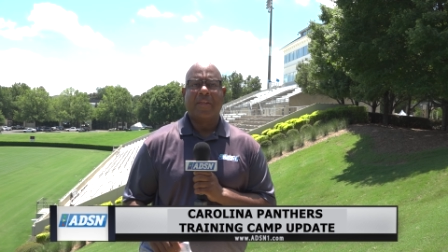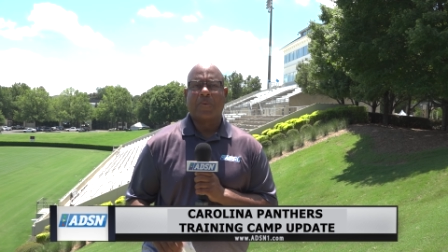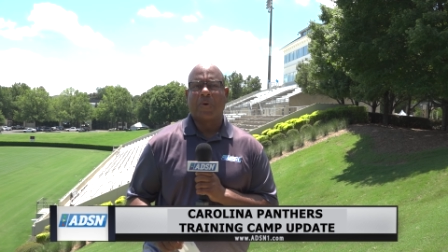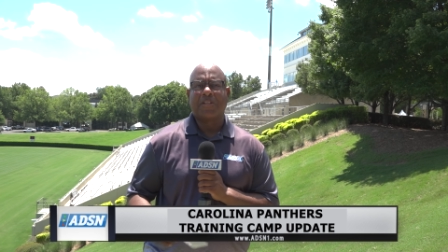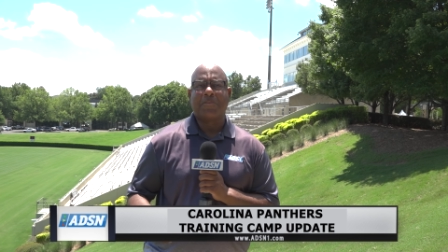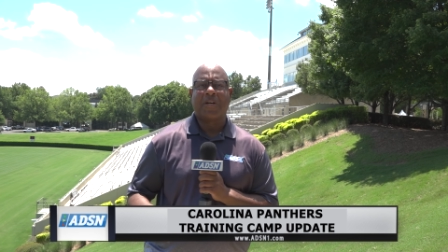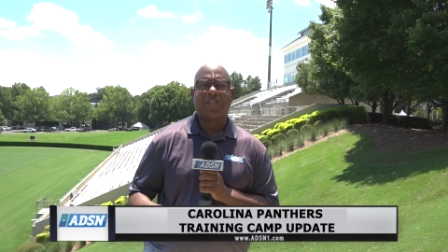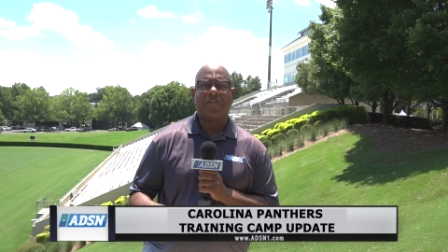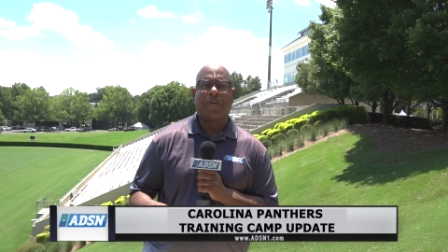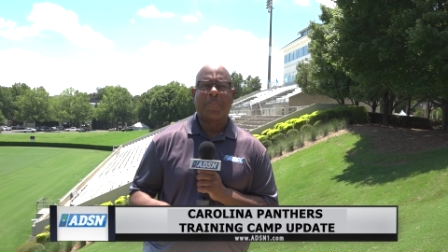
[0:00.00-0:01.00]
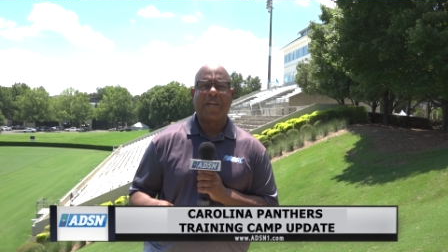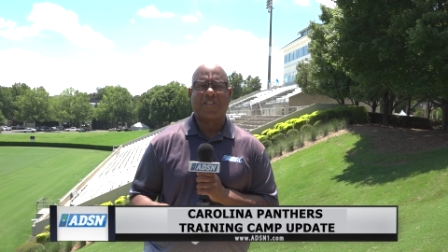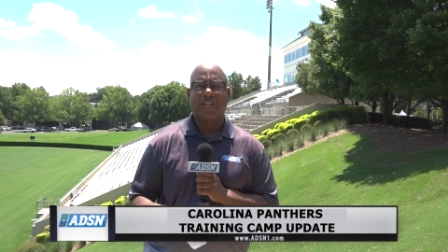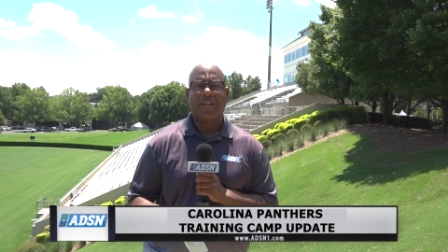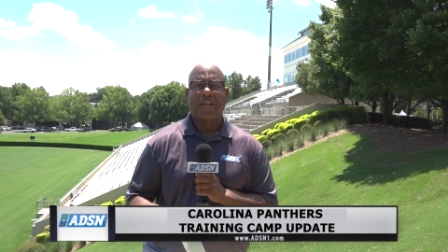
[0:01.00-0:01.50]
There wasn't much
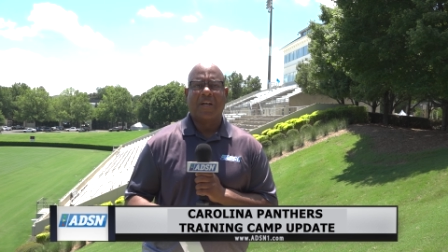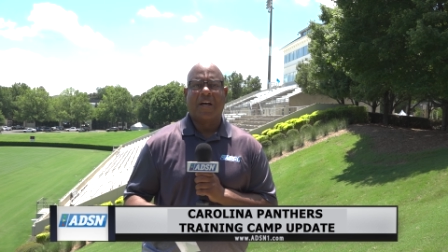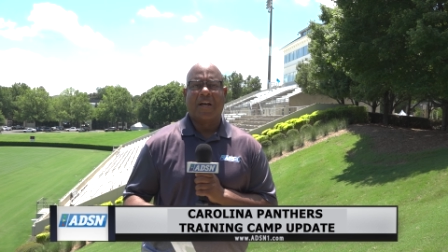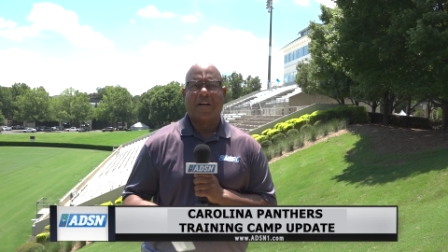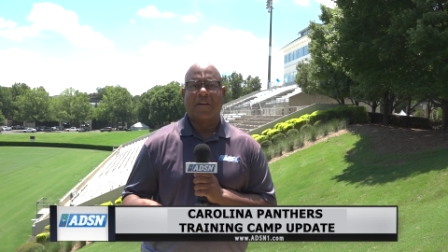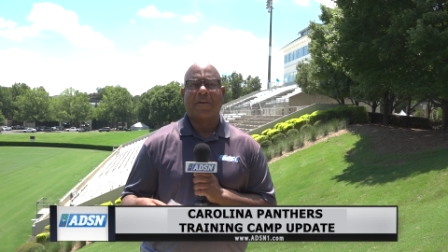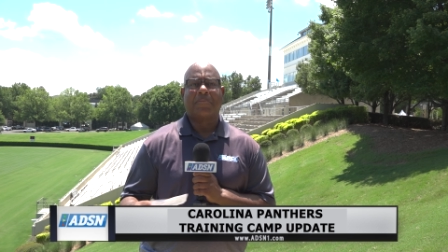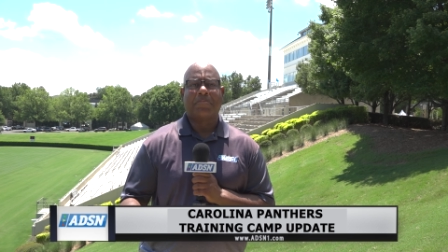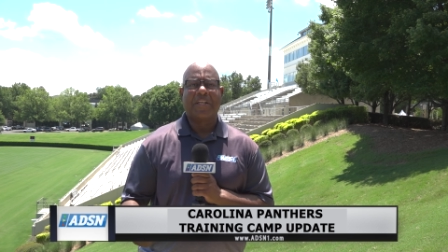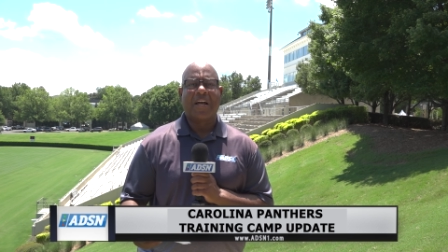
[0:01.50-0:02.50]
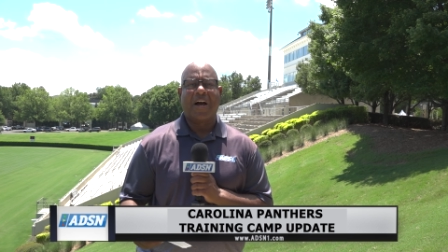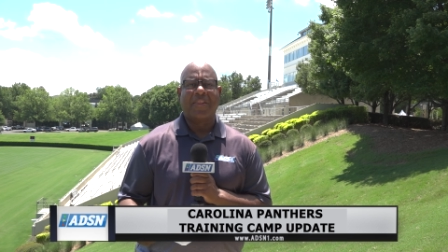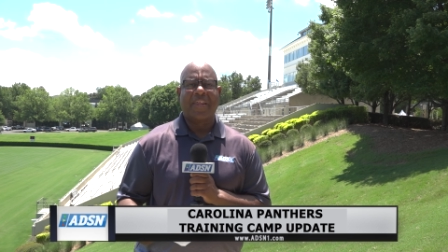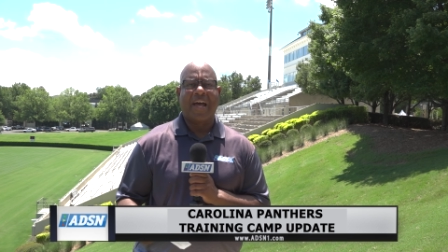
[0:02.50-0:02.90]
information beyond